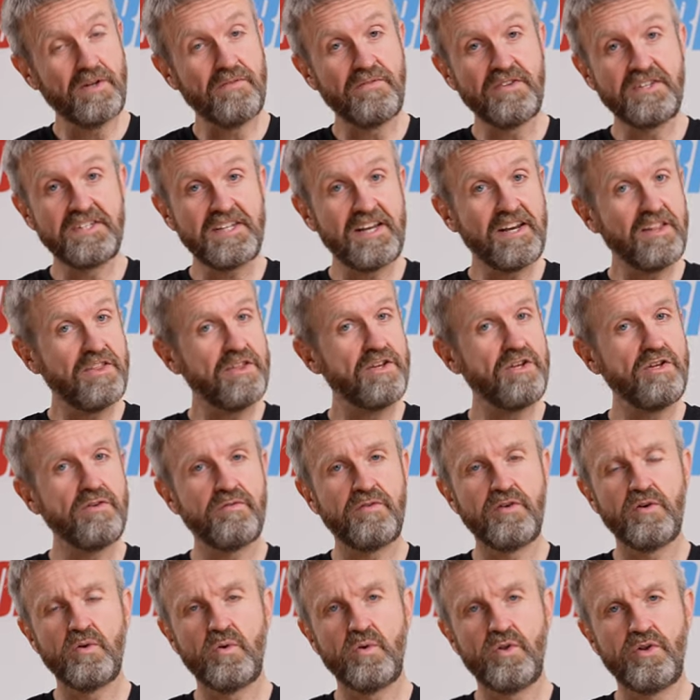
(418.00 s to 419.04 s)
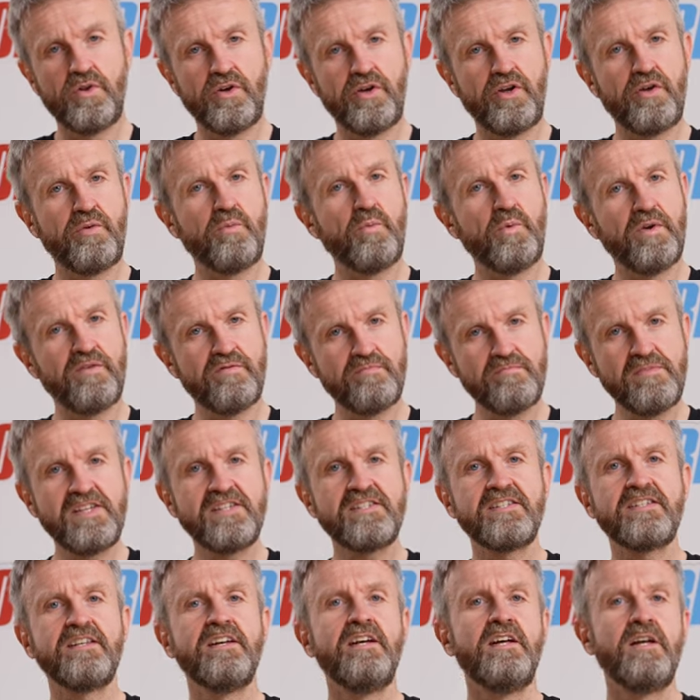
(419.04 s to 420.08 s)
but if there's anything you feel that we've
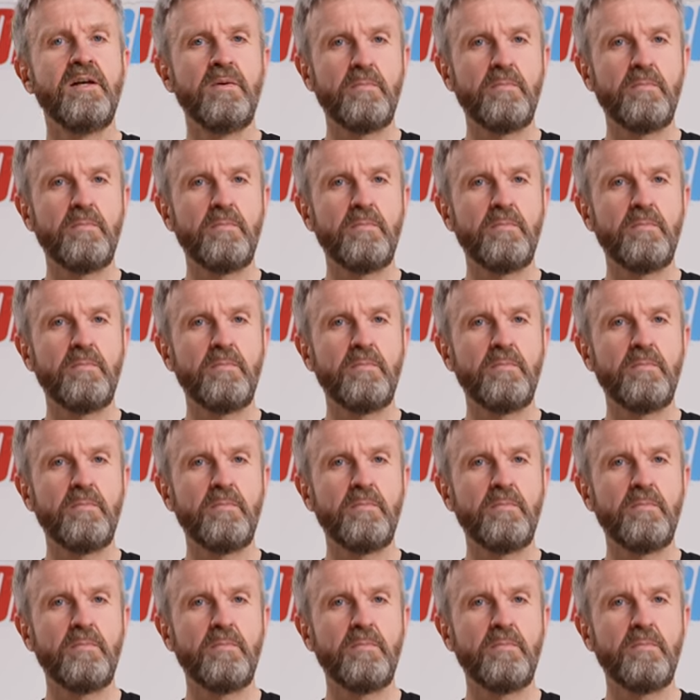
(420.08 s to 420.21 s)
missed,